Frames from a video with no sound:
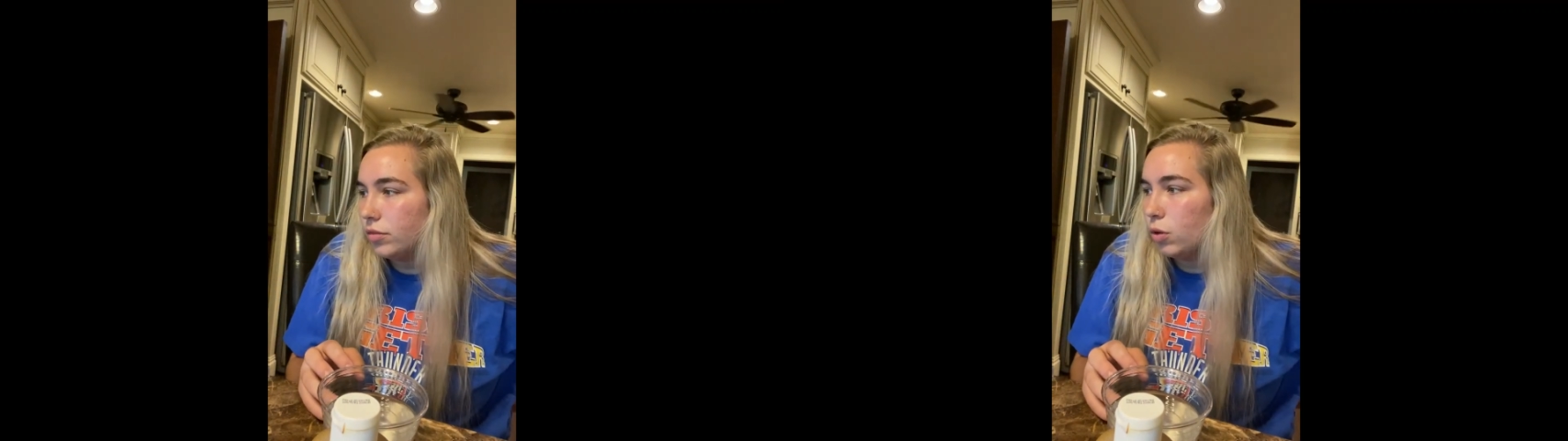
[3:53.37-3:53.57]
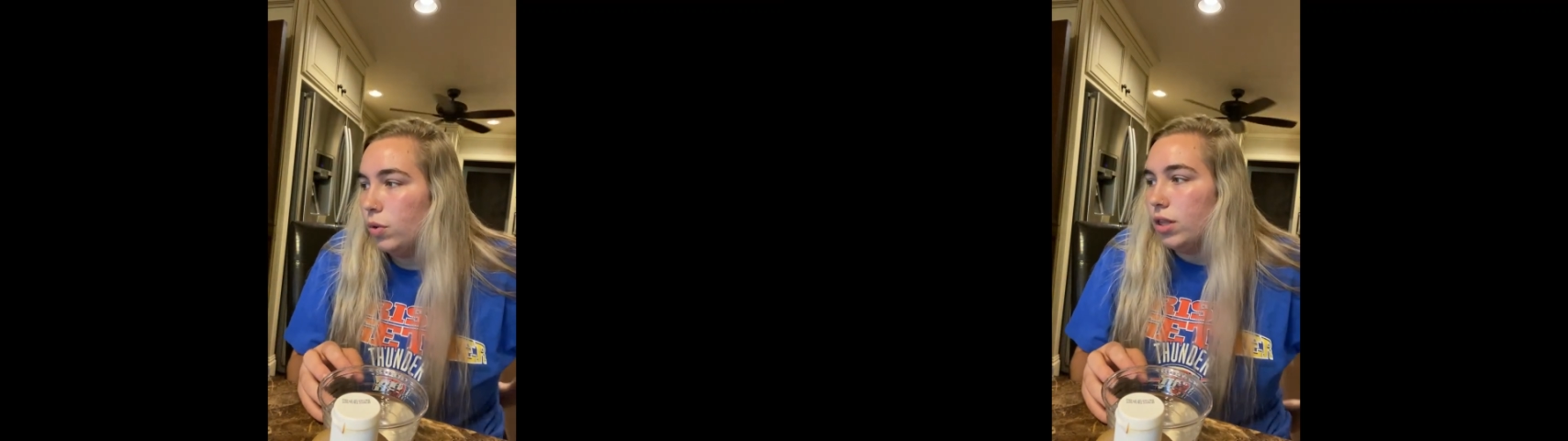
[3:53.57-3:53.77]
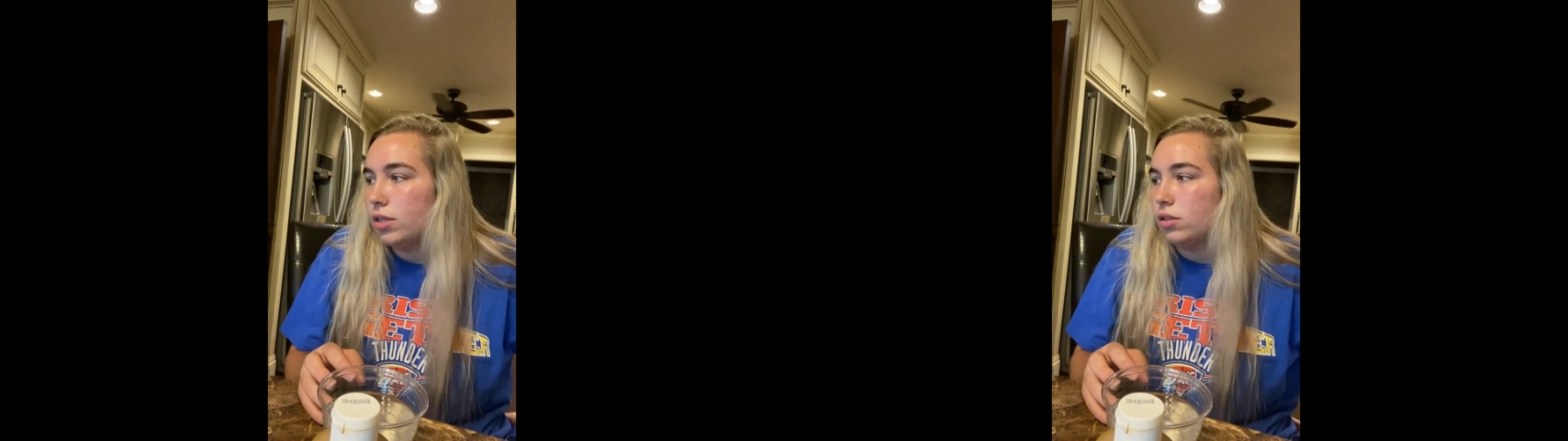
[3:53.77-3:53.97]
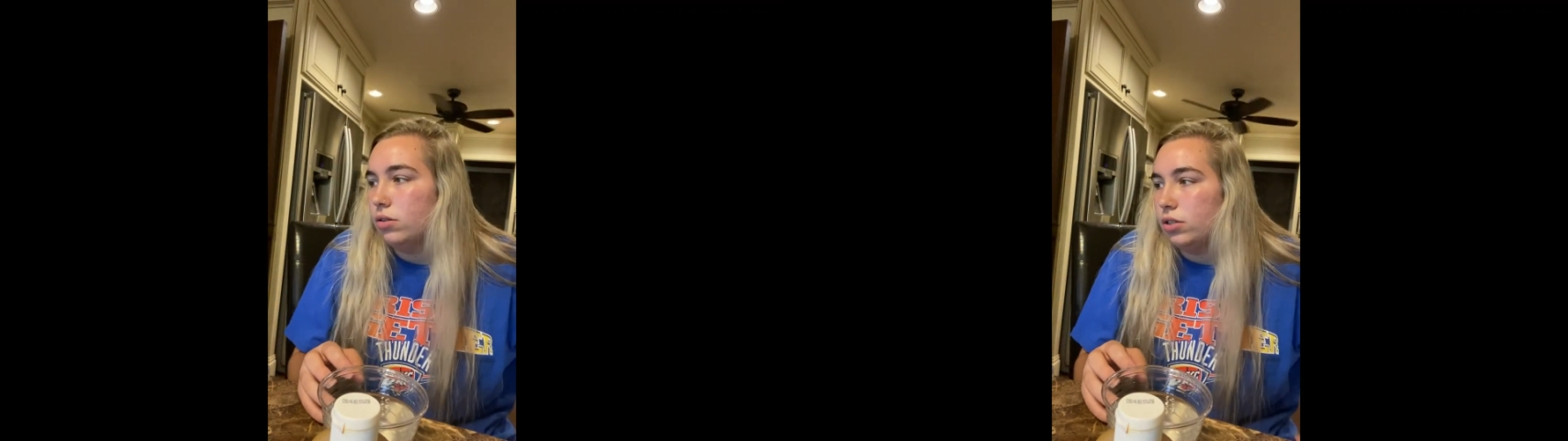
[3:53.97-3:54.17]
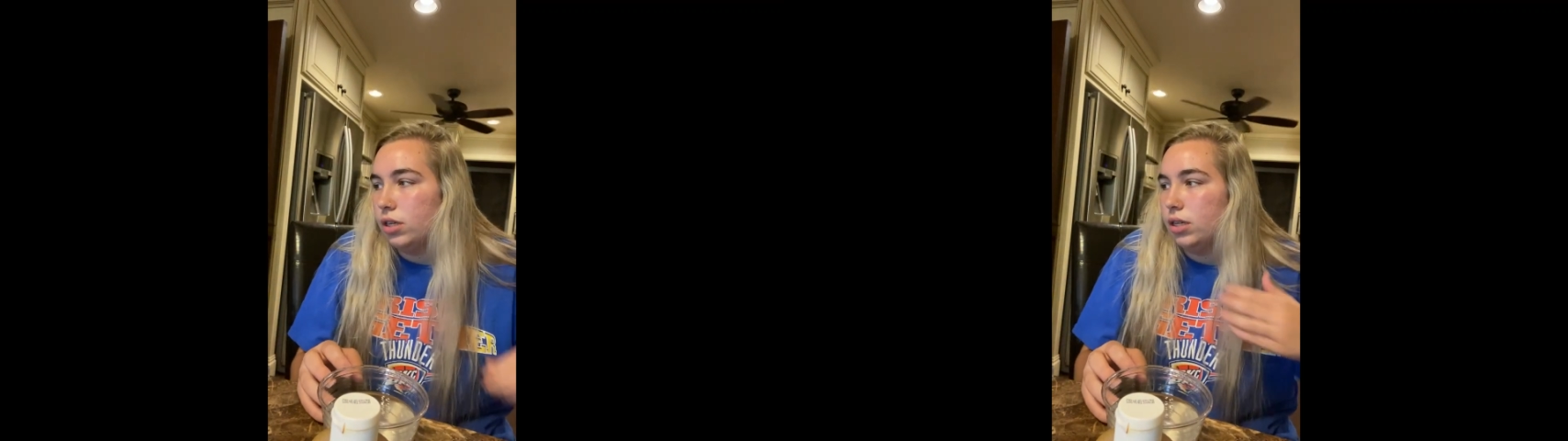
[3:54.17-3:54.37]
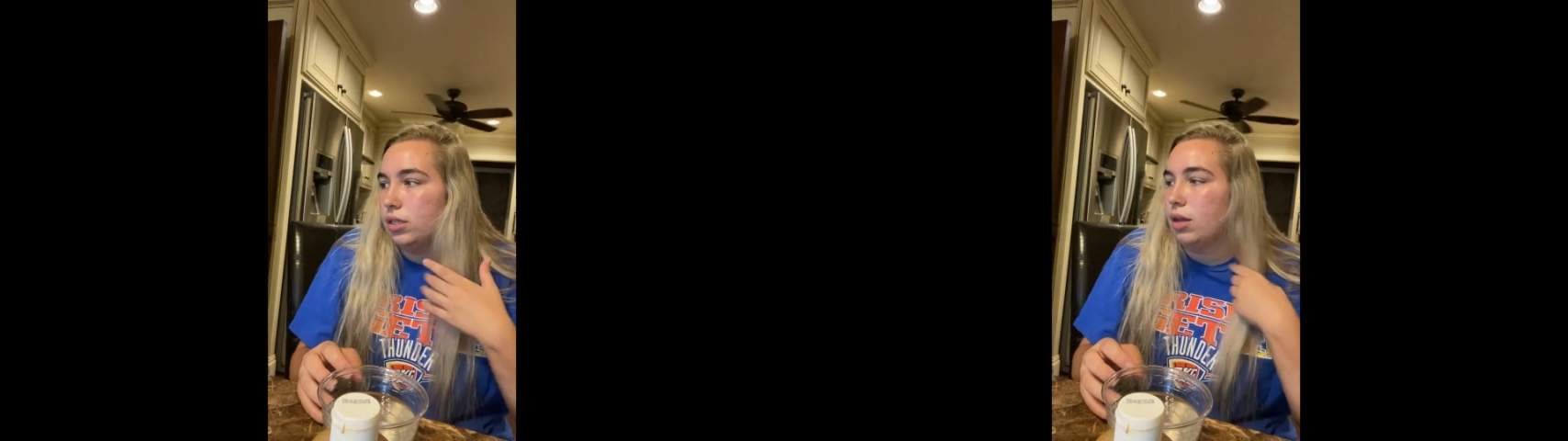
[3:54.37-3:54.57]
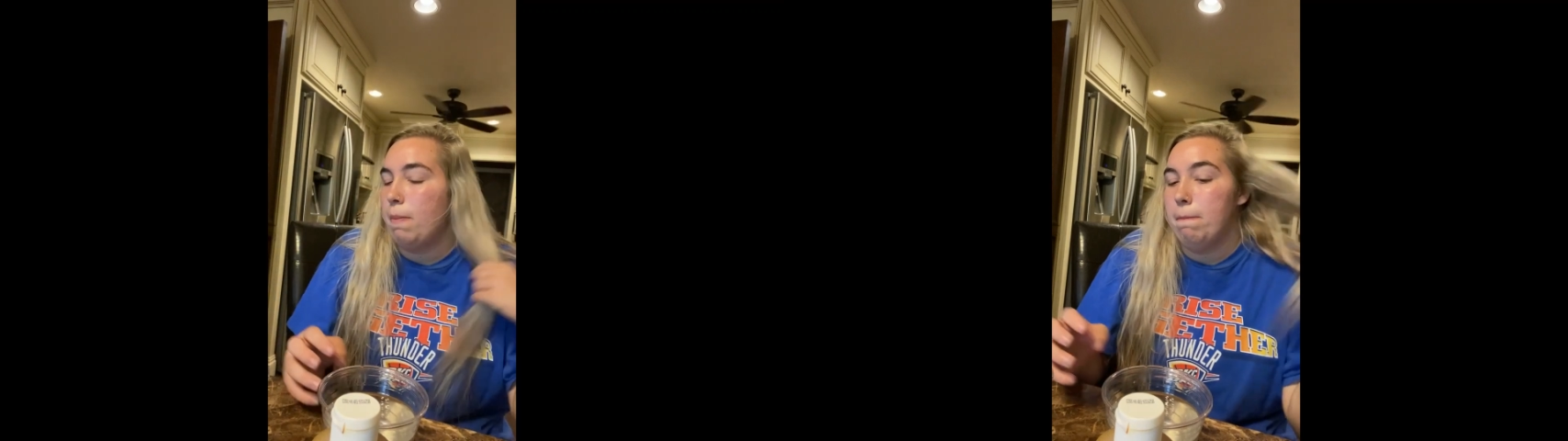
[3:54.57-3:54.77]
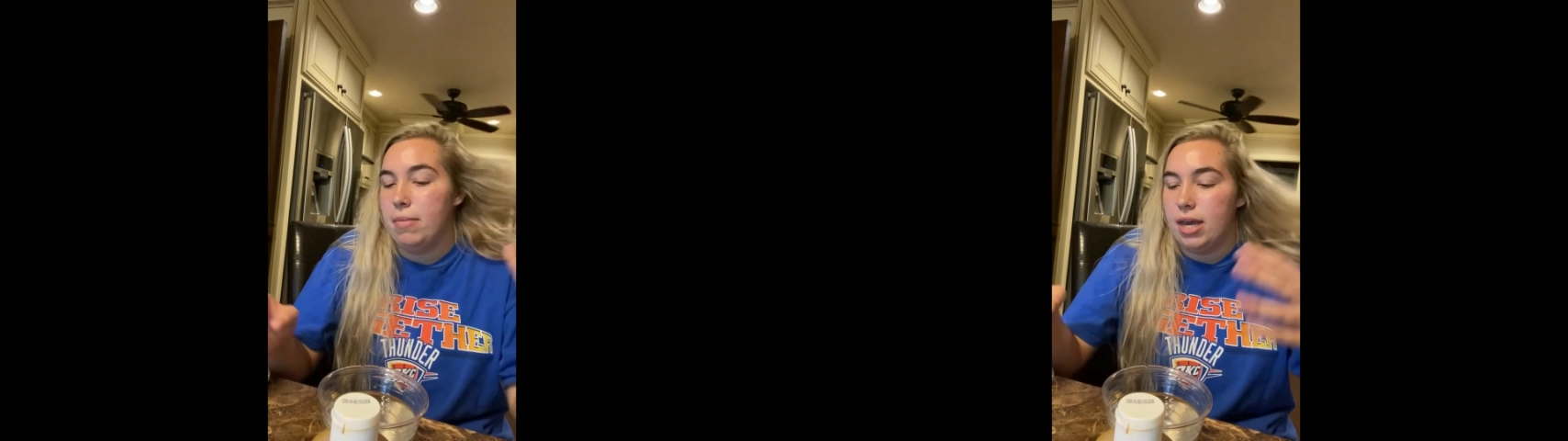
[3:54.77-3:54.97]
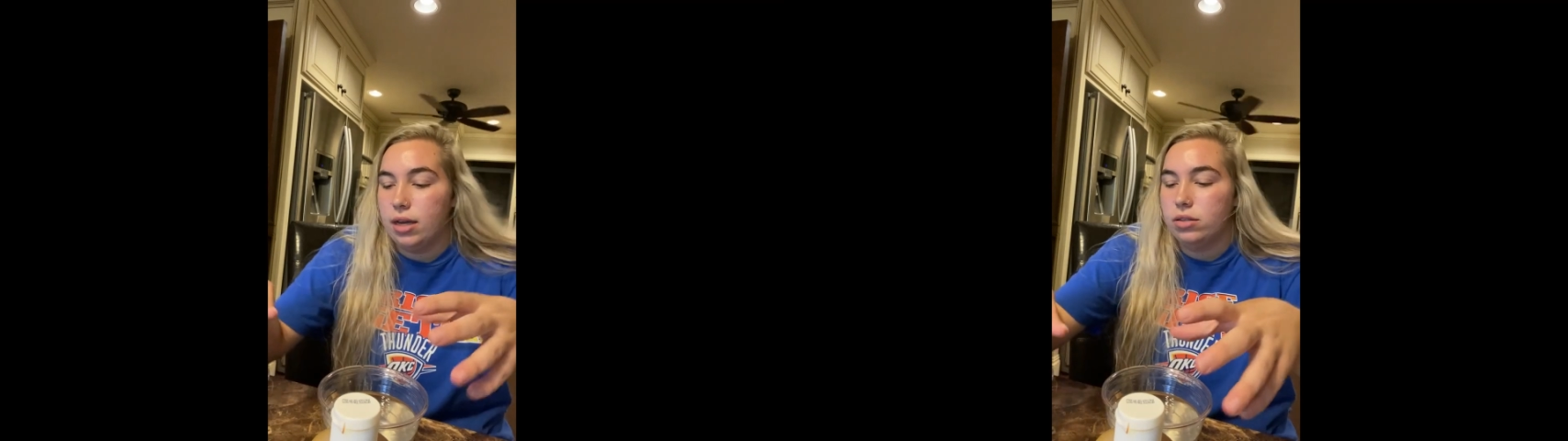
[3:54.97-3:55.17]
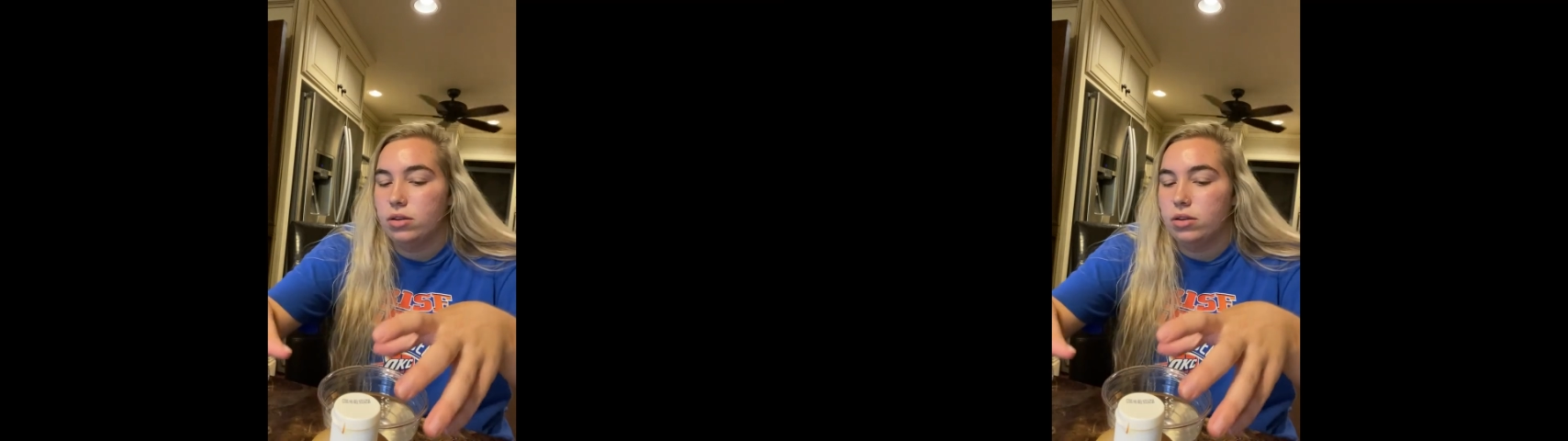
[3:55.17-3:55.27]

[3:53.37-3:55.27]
When the solutions mix,